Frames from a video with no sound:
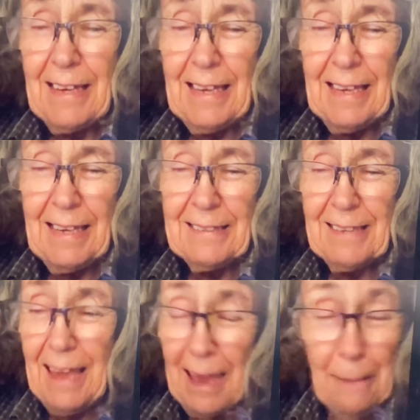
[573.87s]
and
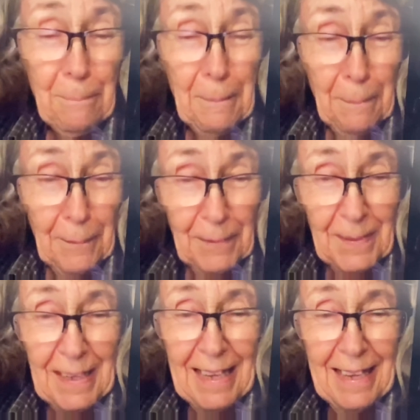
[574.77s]
happy
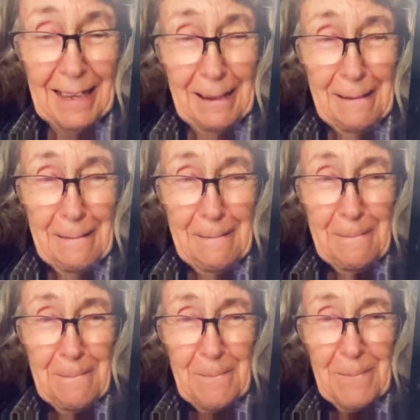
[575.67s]
birthday.
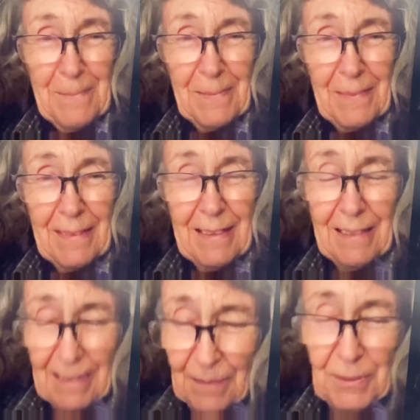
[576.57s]
I
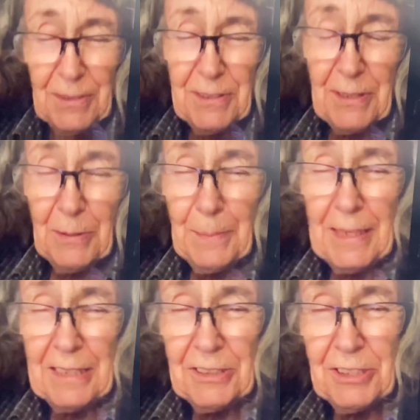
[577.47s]
love you so
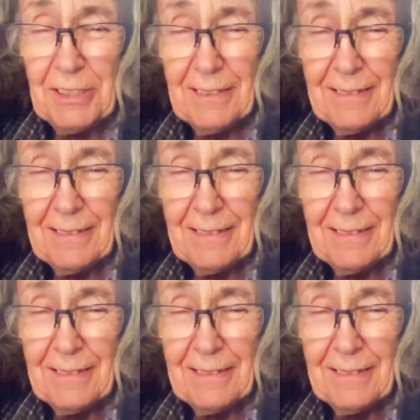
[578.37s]
much